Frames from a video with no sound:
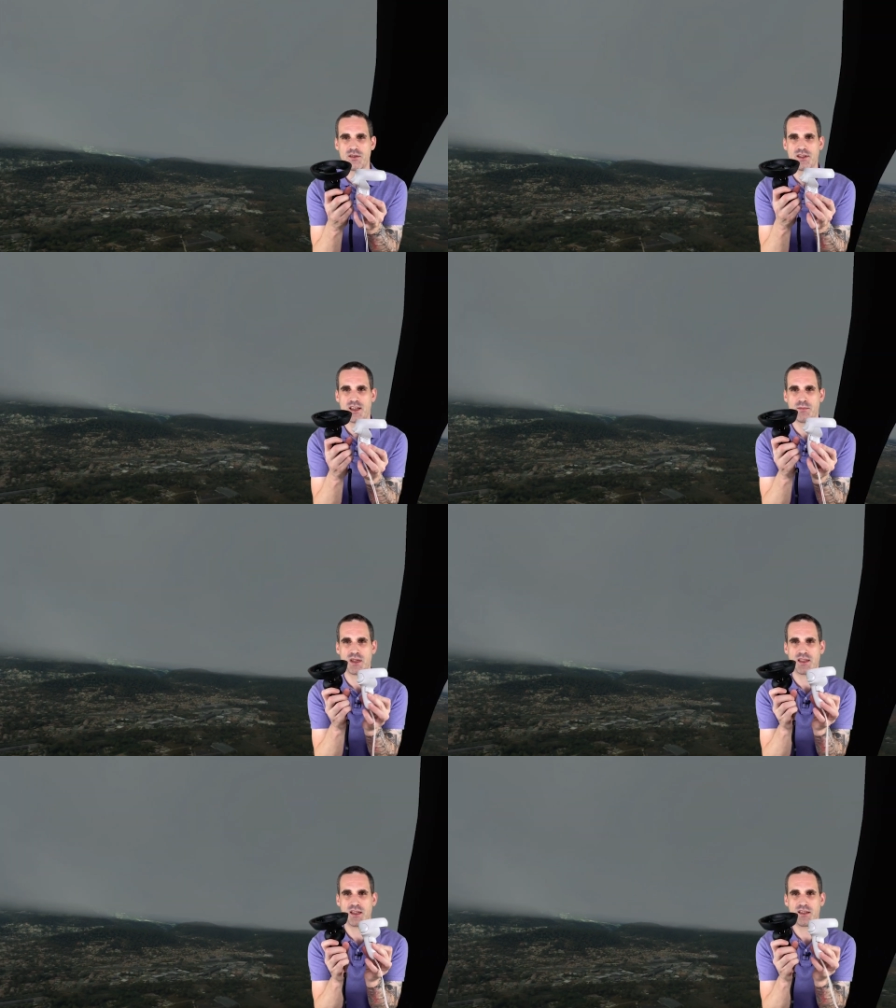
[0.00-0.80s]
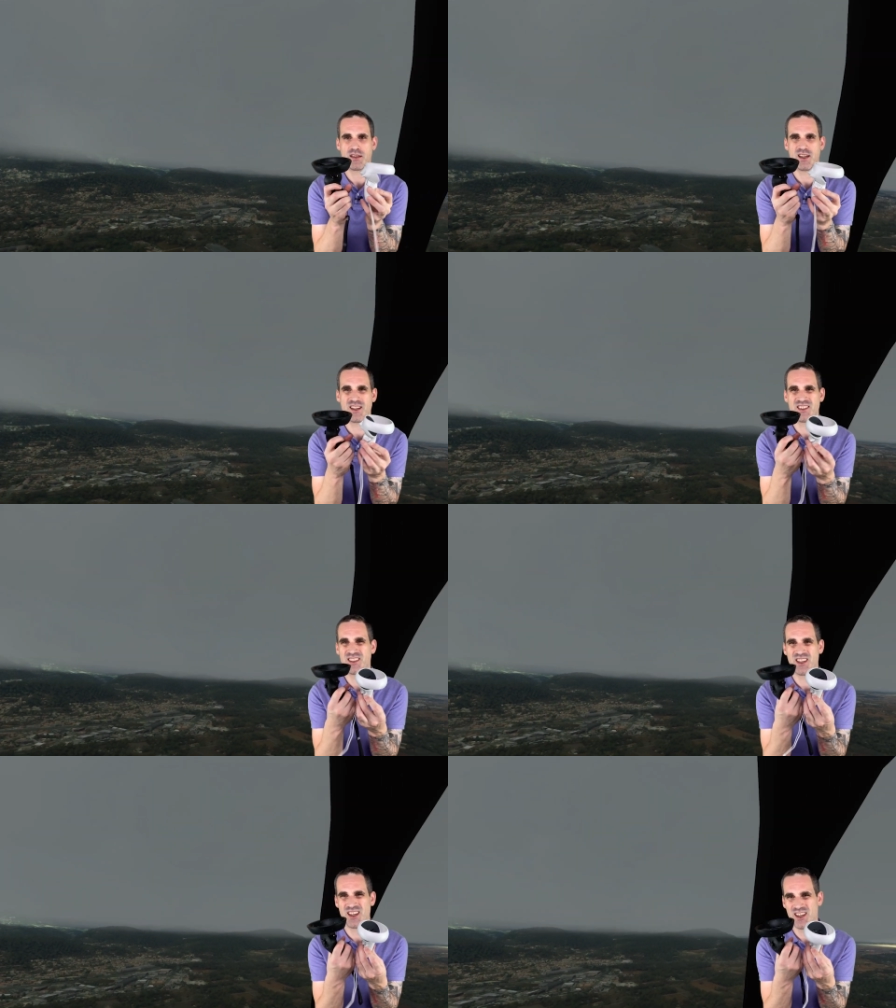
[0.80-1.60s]
You see how big that is? And it
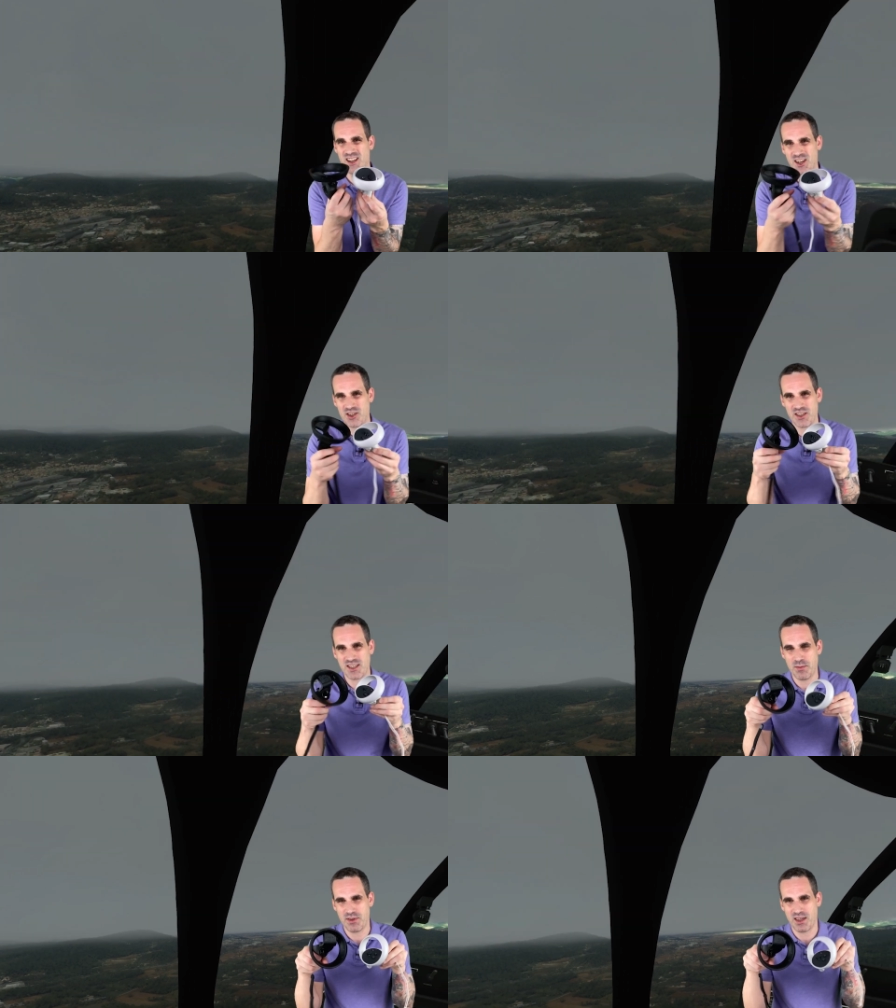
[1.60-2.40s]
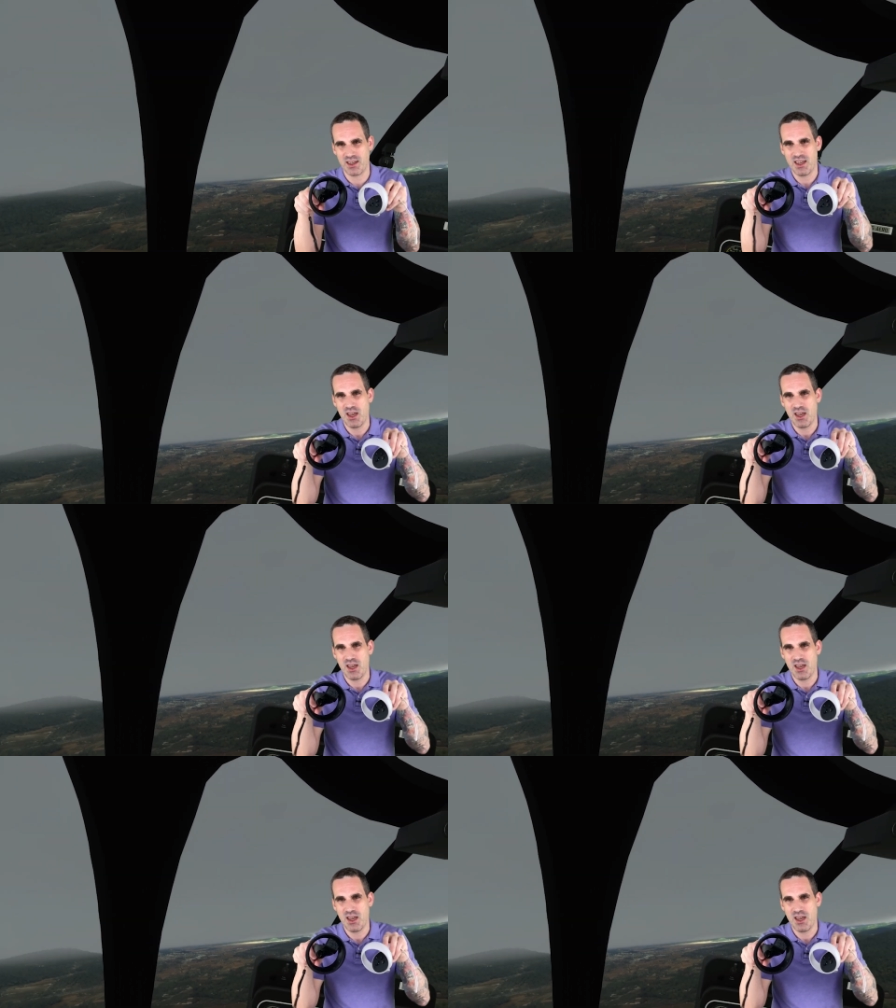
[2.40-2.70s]
does initially the same thing.